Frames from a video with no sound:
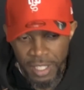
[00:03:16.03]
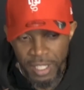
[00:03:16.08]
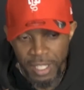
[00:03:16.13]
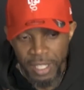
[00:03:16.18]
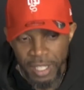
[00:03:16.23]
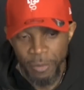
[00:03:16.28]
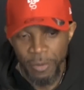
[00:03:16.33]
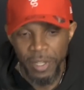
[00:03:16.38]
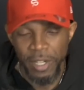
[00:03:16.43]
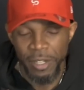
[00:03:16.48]

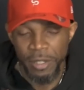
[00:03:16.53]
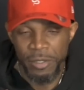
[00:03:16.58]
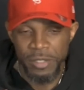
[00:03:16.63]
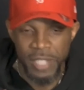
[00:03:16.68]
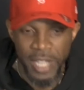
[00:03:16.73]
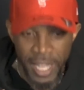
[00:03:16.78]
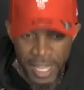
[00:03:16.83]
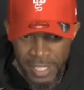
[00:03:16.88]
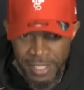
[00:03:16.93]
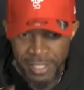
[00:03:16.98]
And one of those
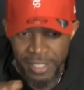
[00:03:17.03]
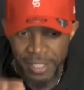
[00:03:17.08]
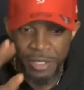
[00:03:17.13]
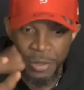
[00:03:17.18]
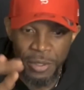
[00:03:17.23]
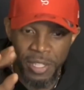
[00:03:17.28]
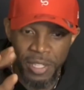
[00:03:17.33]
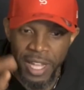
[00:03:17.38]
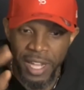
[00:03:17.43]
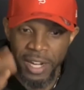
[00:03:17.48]
guys just
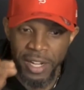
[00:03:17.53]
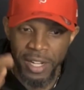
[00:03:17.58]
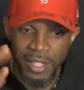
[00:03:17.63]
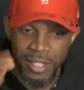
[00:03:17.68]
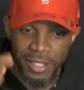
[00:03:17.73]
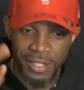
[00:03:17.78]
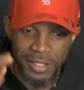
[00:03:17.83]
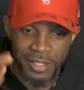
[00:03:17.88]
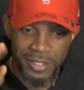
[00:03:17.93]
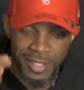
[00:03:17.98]
do a lot of
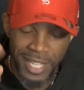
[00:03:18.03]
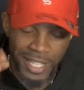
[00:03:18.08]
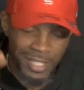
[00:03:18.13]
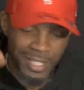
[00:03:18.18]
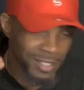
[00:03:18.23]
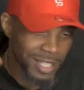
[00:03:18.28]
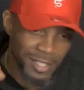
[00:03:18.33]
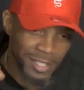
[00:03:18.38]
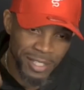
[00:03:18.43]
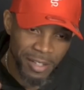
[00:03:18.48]
this. That's
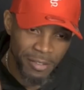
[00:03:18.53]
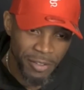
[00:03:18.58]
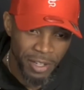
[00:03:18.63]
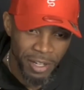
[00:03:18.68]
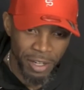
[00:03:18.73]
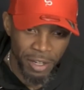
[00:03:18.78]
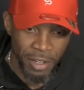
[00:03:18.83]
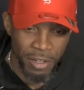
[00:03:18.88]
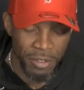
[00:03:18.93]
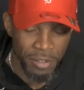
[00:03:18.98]
not tough at
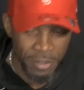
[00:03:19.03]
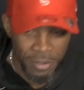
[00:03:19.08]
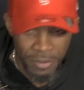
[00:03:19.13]
all.